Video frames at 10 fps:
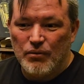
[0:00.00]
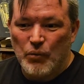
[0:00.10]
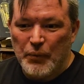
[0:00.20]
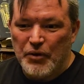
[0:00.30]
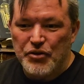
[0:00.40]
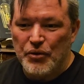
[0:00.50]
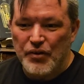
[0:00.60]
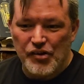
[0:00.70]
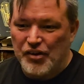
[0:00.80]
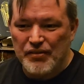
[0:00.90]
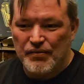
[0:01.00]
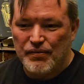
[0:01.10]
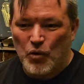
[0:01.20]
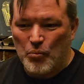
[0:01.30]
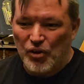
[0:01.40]
we would do these
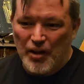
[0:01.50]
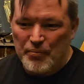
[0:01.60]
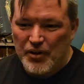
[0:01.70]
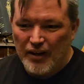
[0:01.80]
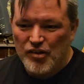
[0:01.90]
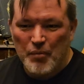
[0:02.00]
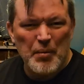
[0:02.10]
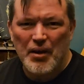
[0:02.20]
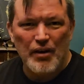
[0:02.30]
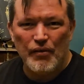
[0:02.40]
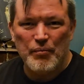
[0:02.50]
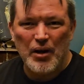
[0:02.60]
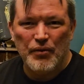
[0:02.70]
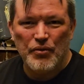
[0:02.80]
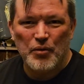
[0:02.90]
informal updates maybe every
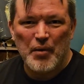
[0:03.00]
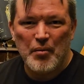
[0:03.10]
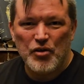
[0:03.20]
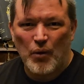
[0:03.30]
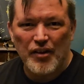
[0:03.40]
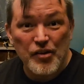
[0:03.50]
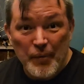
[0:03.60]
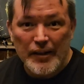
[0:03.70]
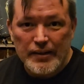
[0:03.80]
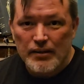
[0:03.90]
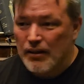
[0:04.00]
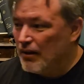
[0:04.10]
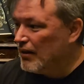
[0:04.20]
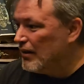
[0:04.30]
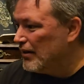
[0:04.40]
month or maybe twice a month
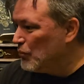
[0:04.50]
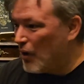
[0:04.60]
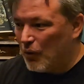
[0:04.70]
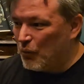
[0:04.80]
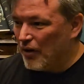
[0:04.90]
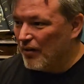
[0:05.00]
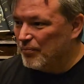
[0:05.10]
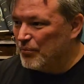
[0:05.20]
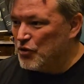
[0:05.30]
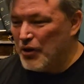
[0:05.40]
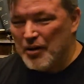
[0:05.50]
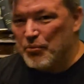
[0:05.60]
while we're in